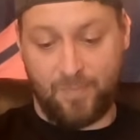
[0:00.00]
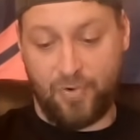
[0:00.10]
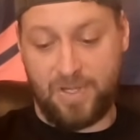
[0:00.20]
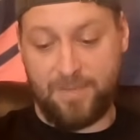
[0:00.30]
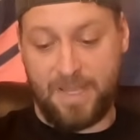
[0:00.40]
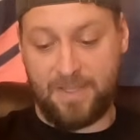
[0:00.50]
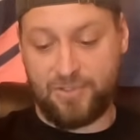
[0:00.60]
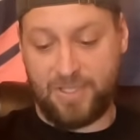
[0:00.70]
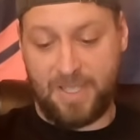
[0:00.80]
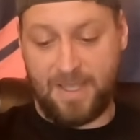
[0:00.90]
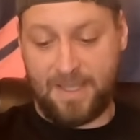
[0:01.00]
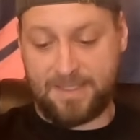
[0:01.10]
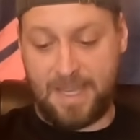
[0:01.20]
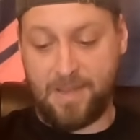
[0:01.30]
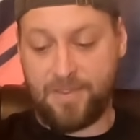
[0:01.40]
pretty much a
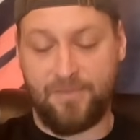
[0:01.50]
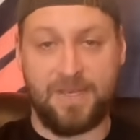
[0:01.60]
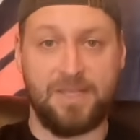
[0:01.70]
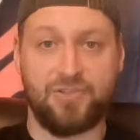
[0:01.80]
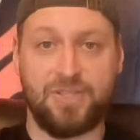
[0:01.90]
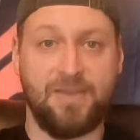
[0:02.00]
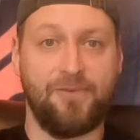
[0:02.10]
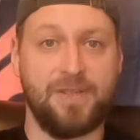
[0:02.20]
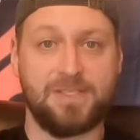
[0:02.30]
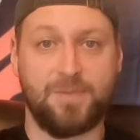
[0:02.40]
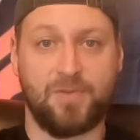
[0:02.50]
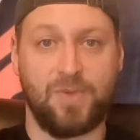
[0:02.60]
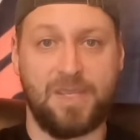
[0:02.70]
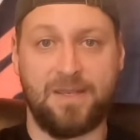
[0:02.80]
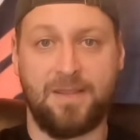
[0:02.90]
1/10 of an inch difference
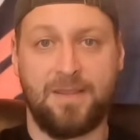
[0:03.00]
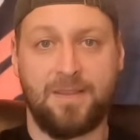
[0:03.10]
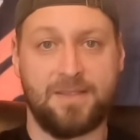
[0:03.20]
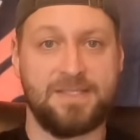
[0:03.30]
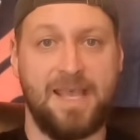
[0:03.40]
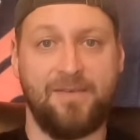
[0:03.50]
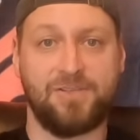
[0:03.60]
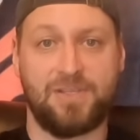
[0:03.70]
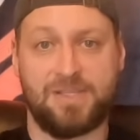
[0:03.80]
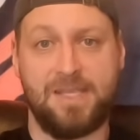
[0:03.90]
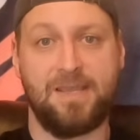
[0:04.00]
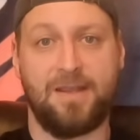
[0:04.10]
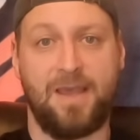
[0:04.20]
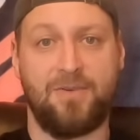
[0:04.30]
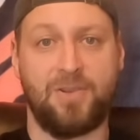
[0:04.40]
between the Savage and the Tikka
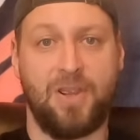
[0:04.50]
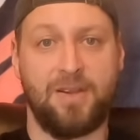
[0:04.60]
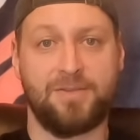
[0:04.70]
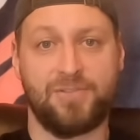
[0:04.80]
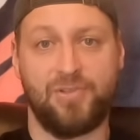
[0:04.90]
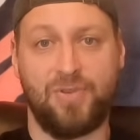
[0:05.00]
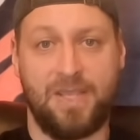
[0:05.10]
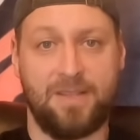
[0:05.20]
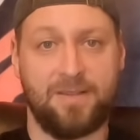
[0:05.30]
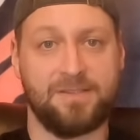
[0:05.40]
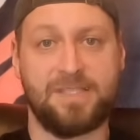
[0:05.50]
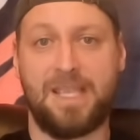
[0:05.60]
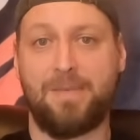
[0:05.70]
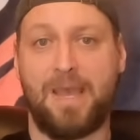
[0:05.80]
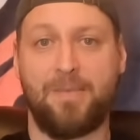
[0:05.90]
at 100 yards, shooting the
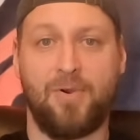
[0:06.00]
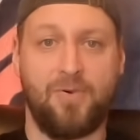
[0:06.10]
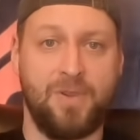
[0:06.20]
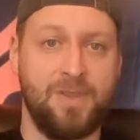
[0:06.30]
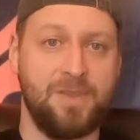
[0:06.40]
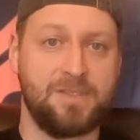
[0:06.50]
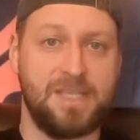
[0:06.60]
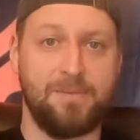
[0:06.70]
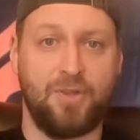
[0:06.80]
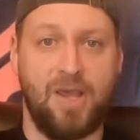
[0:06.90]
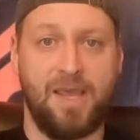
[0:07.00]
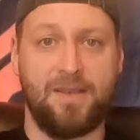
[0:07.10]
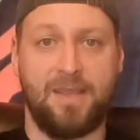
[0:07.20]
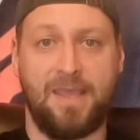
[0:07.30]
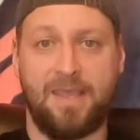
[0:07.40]
same ammo, same
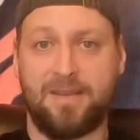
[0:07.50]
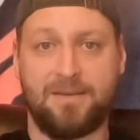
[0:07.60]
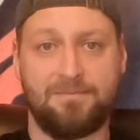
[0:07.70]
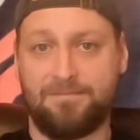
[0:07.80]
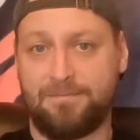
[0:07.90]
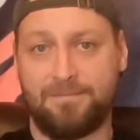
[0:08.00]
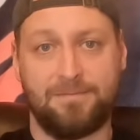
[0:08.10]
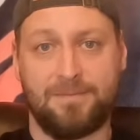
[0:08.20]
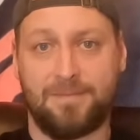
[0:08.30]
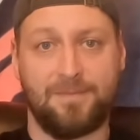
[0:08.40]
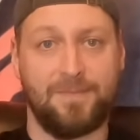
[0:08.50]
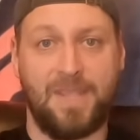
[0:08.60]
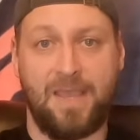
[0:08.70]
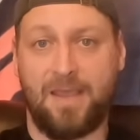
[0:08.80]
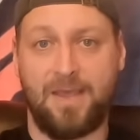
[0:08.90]
lot, and
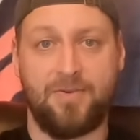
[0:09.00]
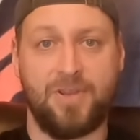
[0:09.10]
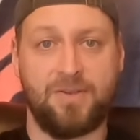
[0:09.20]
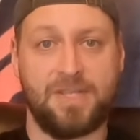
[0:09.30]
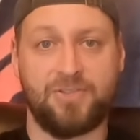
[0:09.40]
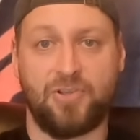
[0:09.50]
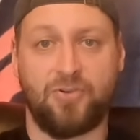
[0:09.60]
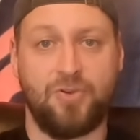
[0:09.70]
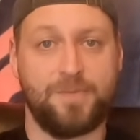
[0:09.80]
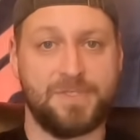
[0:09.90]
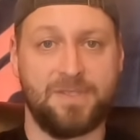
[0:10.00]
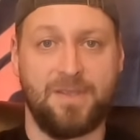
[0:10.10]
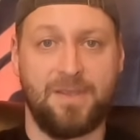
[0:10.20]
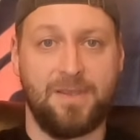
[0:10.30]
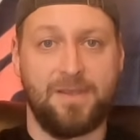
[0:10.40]
yeah, 100-yard 10-shot groups.
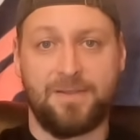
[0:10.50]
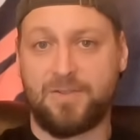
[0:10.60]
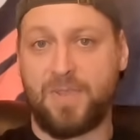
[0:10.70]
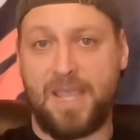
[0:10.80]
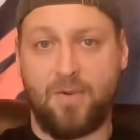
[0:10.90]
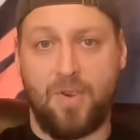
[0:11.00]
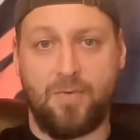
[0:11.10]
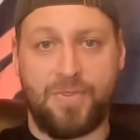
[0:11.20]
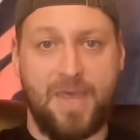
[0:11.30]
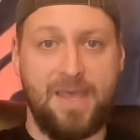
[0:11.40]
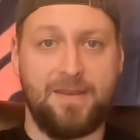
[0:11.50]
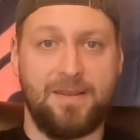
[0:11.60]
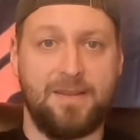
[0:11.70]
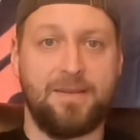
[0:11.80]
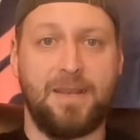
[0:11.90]
So we can't go wrong with
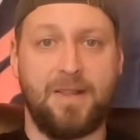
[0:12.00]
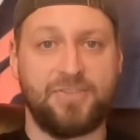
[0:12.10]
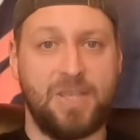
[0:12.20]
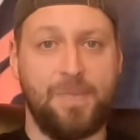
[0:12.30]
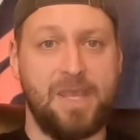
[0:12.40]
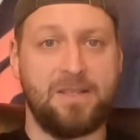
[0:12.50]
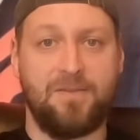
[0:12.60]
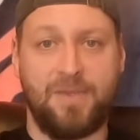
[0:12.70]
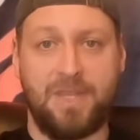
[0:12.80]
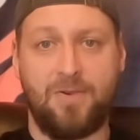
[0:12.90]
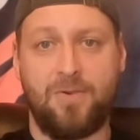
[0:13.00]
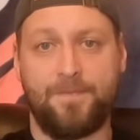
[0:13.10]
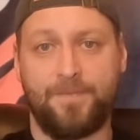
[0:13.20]
that. Now let's get back to the video.